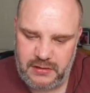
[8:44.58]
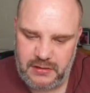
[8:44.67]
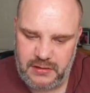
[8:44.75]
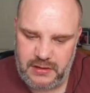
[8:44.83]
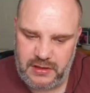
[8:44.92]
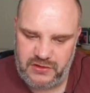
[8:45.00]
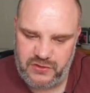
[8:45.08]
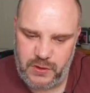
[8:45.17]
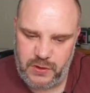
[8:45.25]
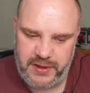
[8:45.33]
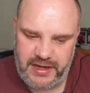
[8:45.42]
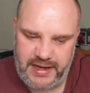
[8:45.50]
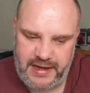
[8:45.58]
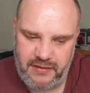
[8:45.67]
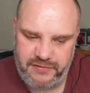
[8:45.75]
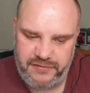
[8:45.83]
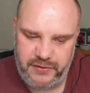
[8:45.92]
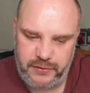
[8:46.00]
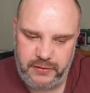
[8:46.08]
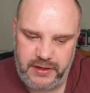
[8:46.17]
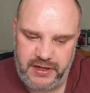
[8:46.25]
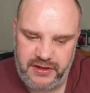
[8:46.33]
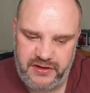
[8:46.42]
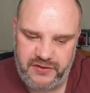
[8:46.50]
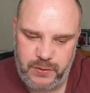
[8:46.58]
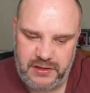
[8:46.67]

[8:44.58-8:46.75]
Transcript: and swapping it out for this one,